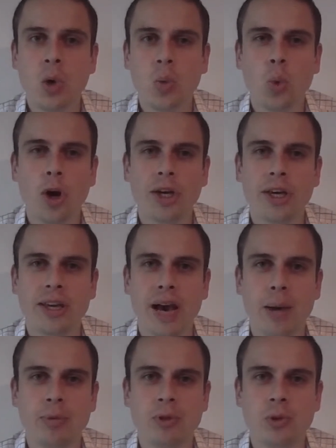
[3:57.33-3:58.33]
Working
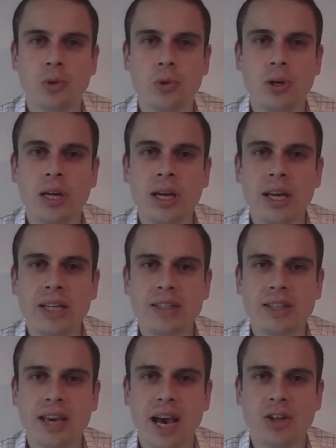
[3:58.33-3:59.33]
capital is
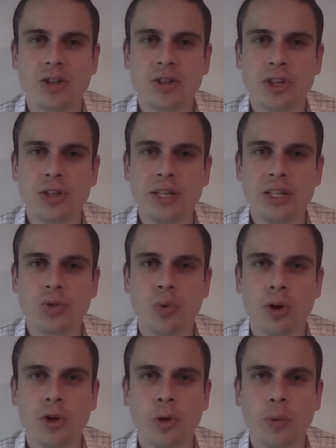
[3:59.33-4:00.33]
the cash that you need to run your